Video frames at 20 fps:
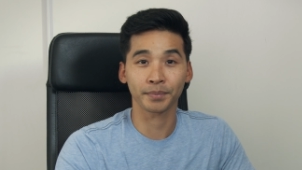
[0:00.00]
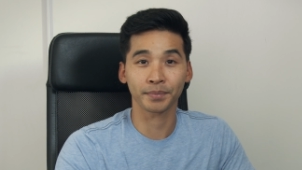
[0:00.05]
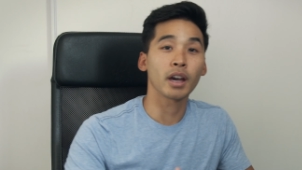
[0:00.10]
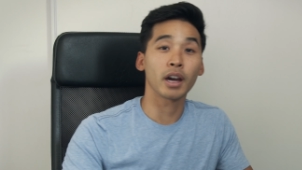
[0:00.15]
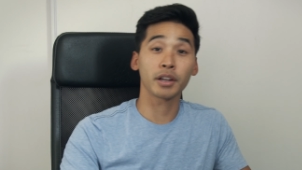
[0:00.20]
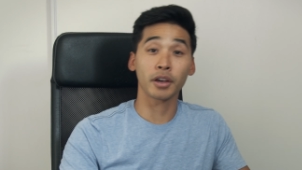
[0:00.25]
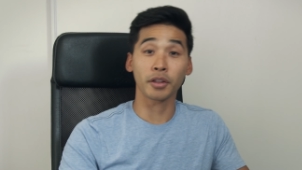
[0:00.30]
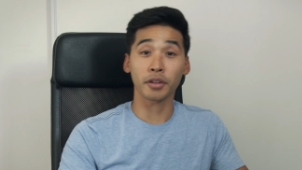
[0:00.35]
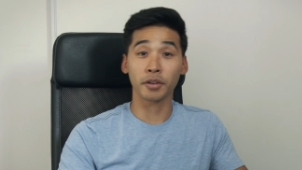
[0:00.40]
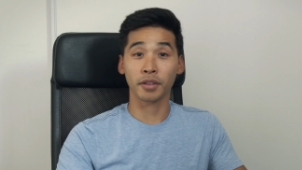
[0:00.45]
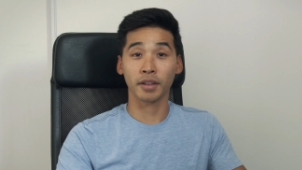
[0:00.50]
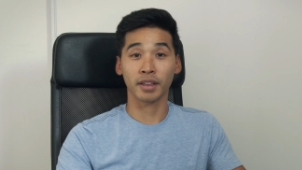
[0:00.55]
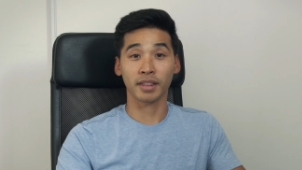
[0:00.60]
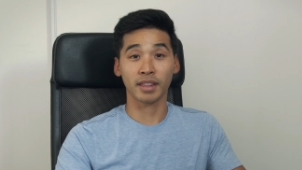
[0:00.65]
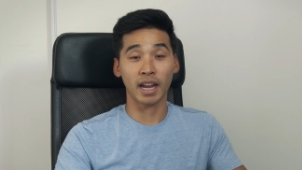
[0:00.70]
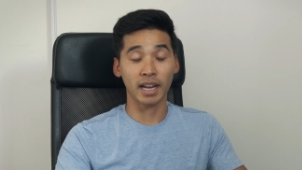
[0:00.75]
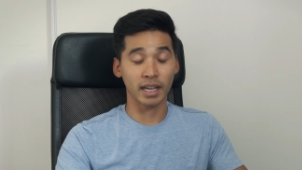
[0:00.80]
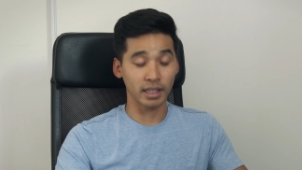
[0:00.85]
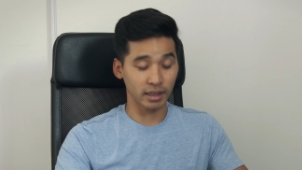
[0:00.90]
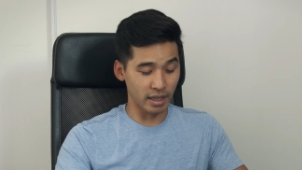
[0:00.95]
Another thing
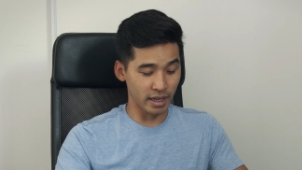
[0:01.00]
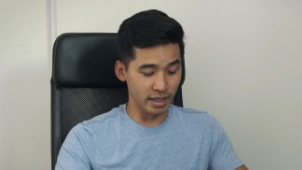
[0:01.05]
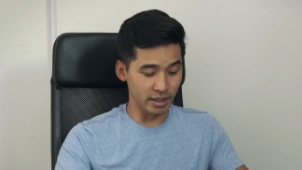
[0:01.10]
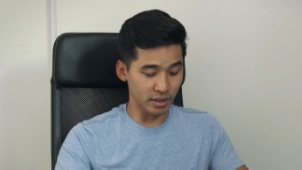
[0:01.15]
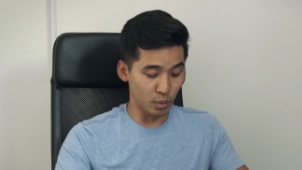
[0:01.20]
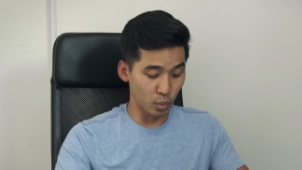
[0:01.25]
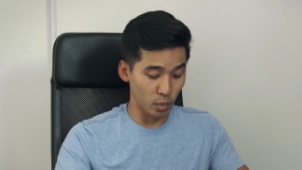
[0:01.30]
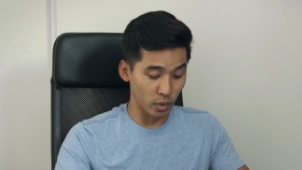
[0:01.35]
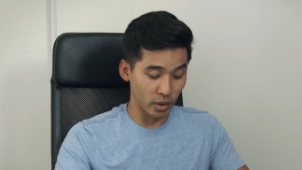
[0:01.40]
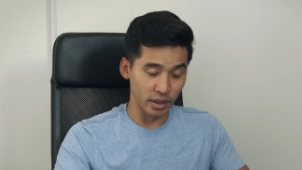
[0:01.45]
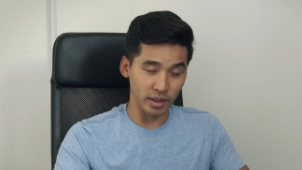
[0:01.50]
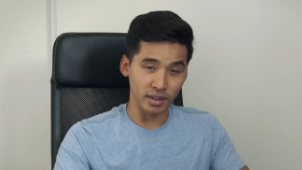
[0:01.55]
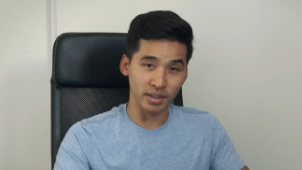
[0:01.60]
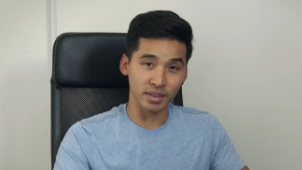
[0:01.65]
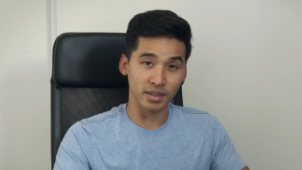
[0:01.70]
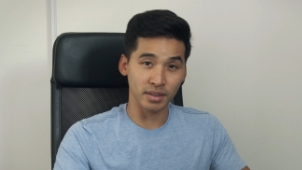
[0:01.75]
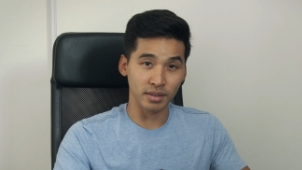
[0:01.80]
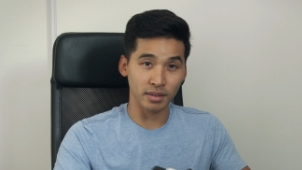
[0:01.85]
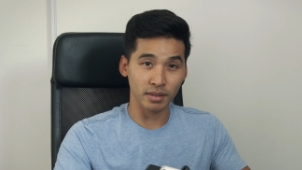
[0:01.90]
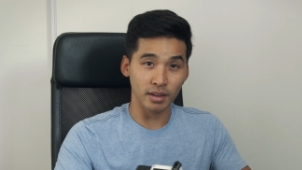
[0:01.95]
that I liked
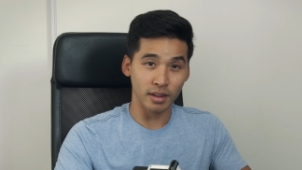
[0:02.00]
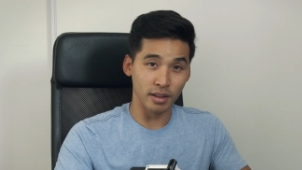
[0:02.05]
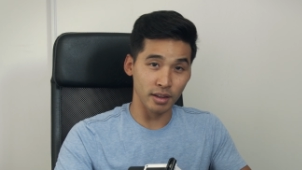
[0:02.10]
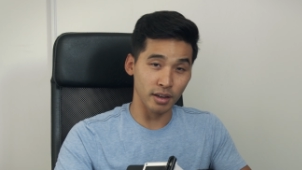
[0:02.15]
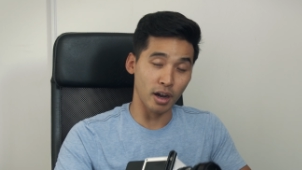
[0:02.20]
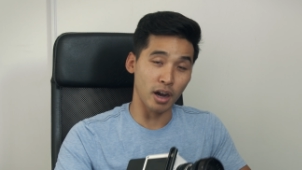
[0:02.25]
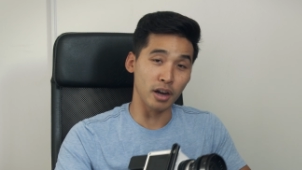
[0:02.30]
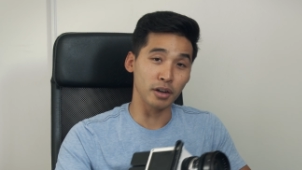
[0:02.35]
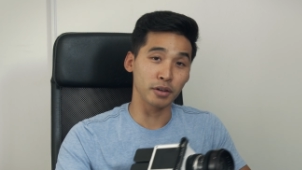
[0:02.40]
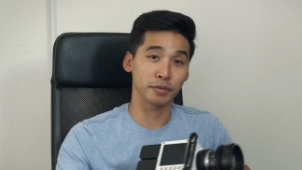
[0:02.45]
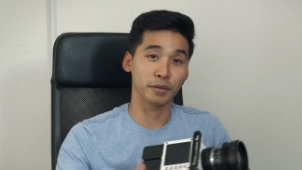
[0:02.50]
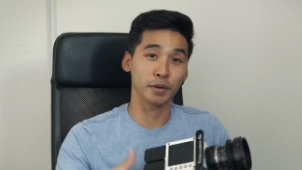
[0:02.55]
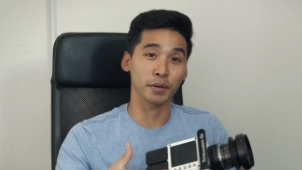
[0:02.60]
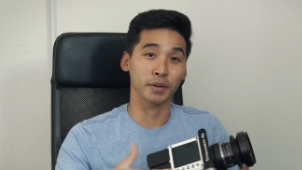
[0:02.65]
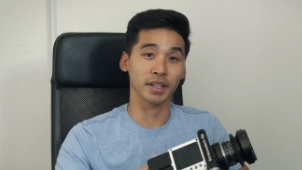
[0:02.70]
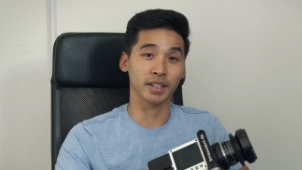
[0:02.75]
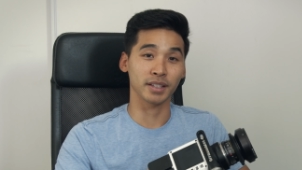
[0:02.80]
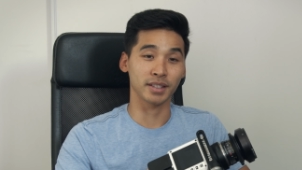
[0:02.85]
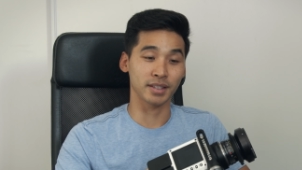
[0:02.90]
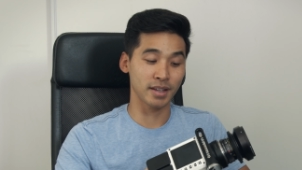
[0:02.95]
was the
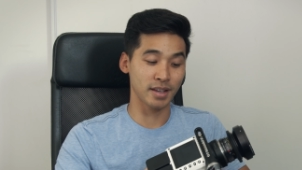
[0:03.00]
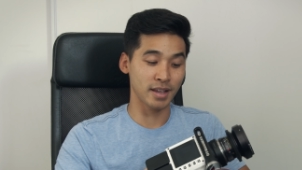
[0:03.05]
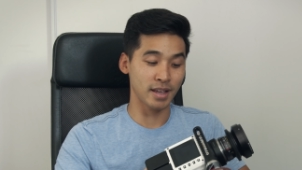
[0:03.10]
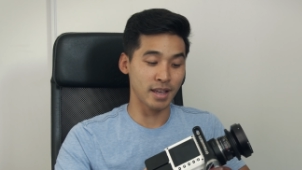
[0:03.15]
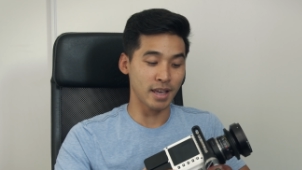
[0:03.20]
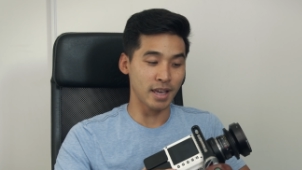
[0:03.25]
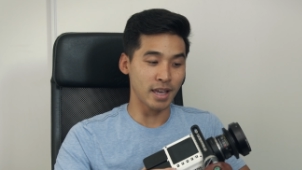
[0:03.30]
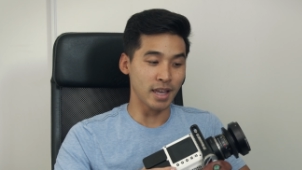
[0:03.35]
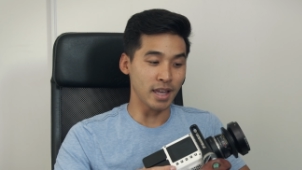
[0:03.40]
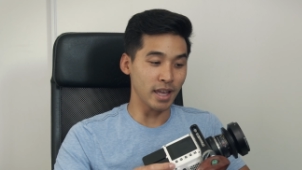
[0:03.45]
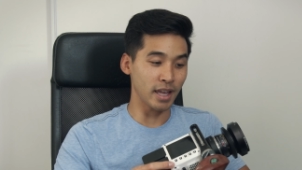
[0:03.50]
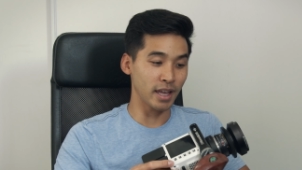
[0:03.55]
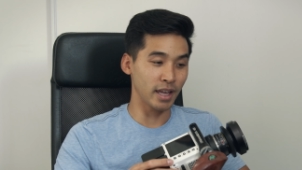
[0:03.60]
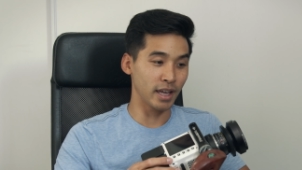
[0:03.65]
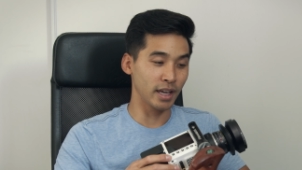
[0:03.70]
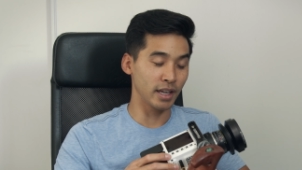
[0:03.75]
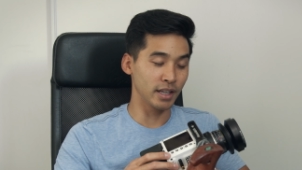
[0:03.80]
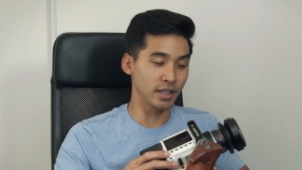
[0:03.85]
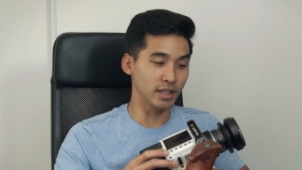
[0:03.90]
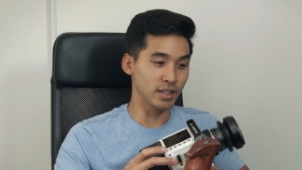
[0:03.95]
autofocus,
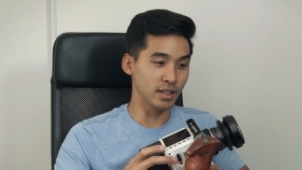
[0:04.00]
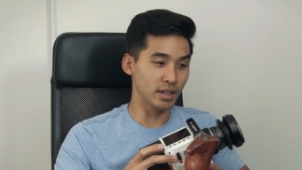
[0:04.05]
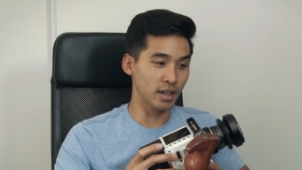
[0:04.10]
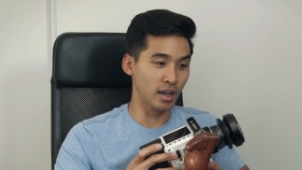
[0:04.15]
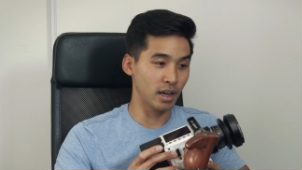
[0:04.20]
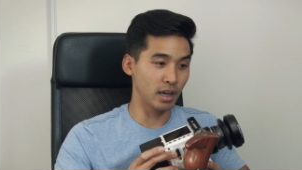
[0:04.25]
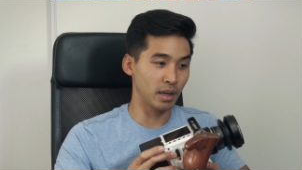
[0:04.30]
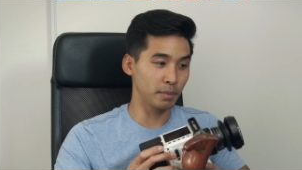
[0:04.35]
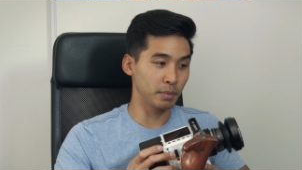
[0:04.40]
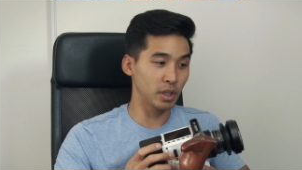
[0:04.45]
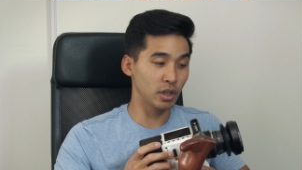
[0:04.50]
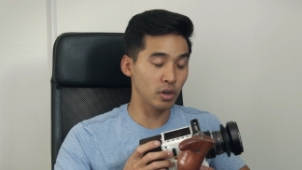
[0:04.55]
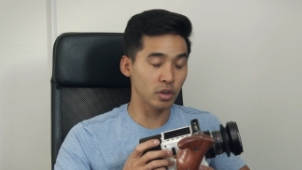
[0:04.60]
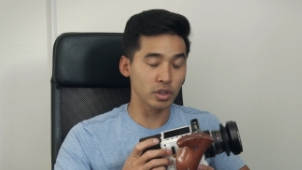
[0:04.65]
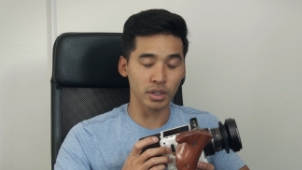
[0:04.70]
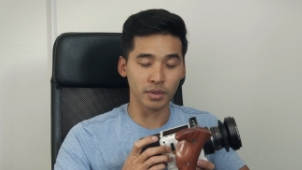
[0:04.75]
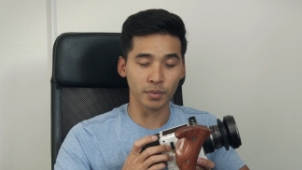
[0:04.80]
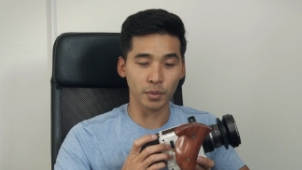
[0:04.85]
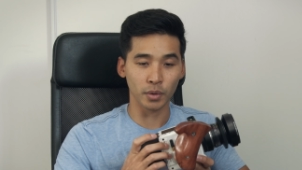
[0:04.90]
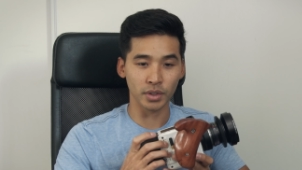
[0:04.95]
and
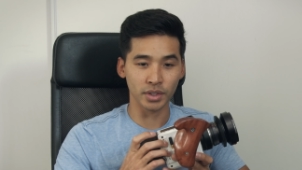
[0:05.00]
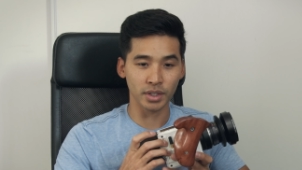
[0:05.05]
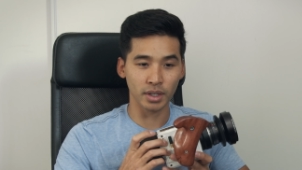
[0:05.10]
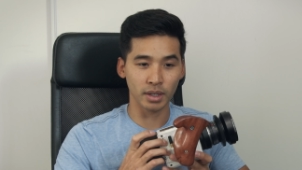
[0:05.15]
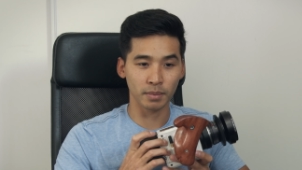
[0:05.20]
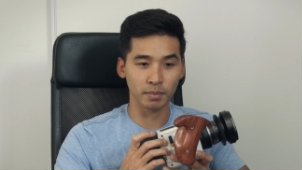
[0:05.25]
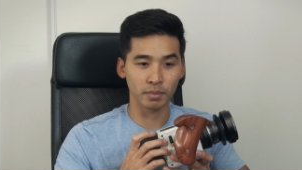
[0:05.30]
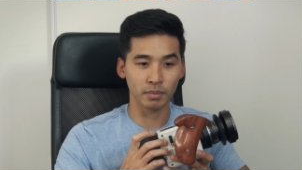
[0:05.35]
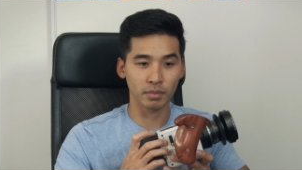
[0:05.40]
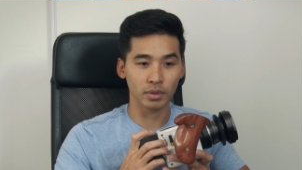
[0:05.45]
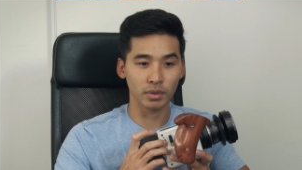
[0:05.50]
just for some